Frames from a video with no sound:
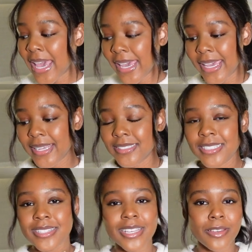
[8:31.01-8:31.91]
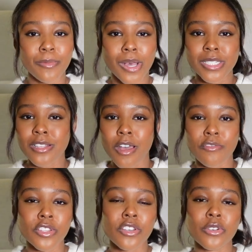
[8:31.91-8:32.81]
and the embossed
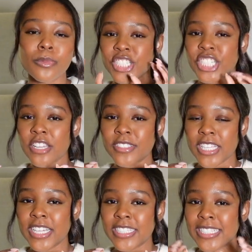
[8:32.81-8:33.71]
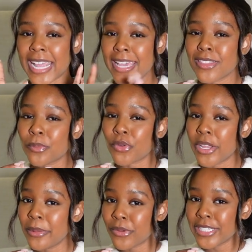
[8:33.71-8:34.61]
envelope, chef's kiss, and the
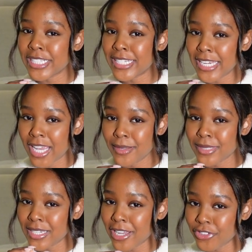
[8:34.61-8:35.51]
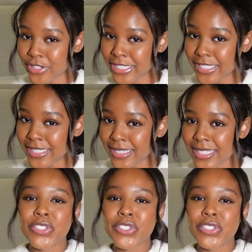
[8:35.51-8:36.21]
pre-printed names and addresses.